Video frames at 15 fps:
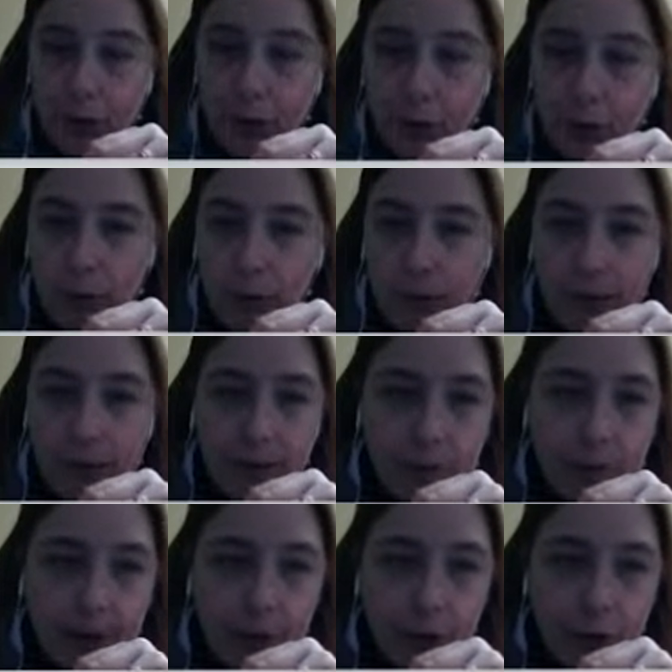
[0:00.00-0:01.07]
So if you looked in a
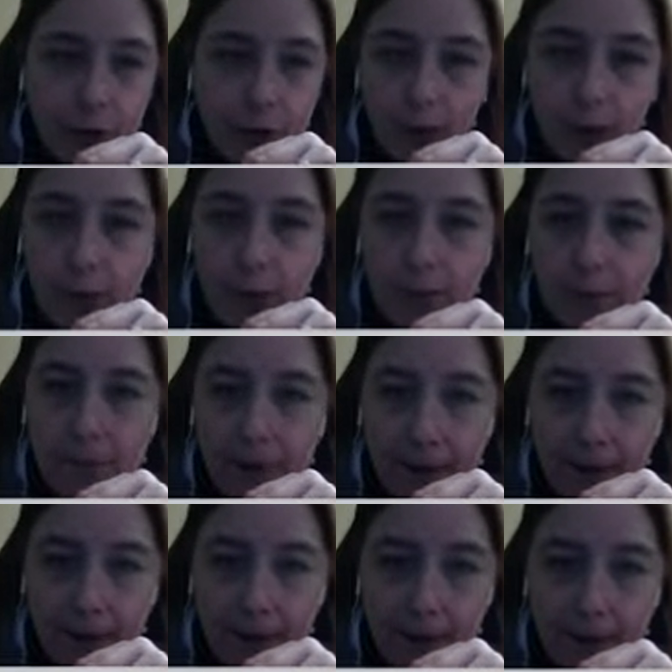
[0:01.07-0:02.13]
microscope
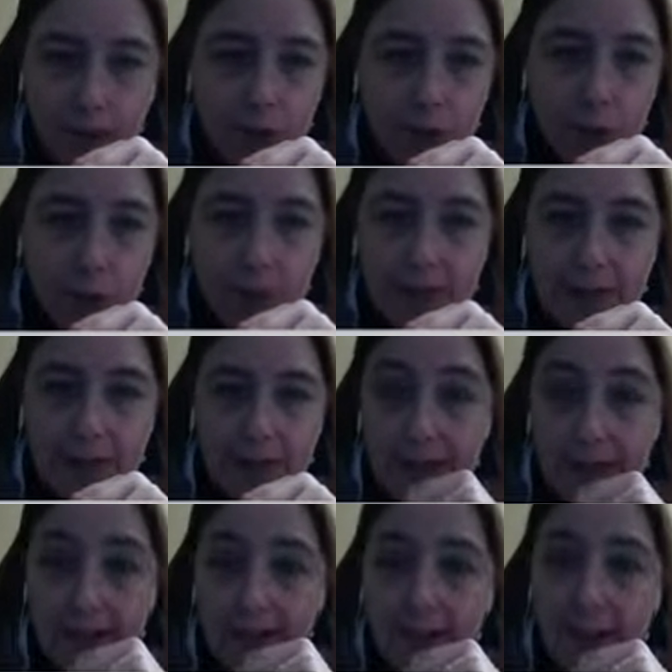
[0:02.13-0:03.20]
at this, you would see
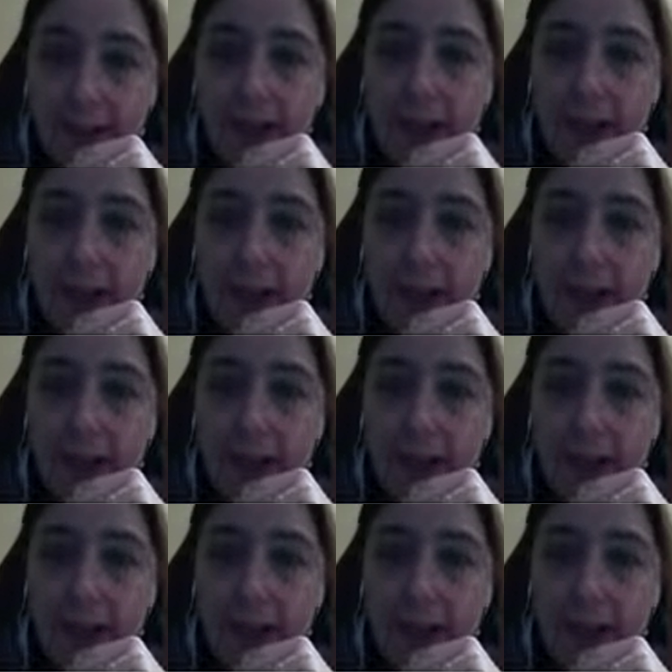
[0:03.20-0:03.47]
this.